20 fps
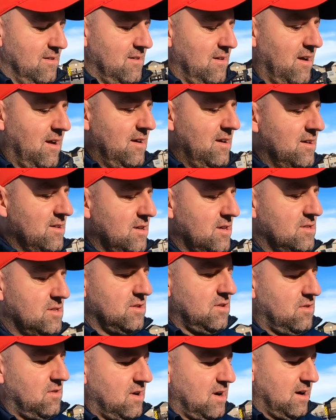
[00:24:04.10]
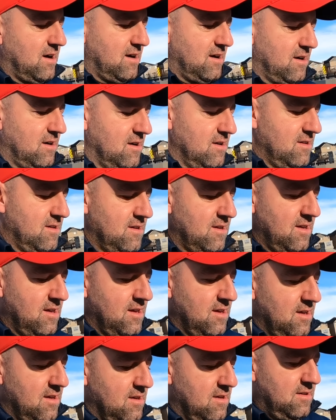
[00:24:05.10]
Right? So uh
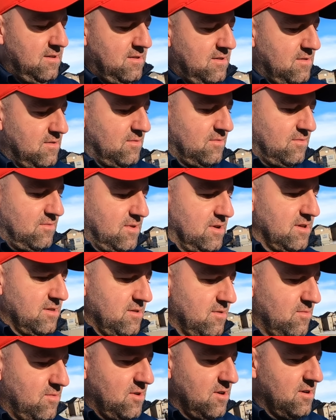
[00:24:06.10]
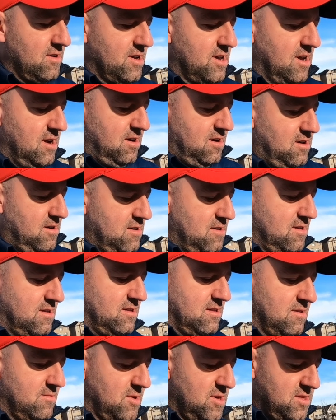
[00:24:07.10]
what other word here?
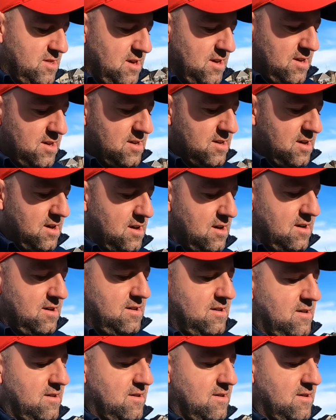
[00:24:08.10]
Let me think. Uh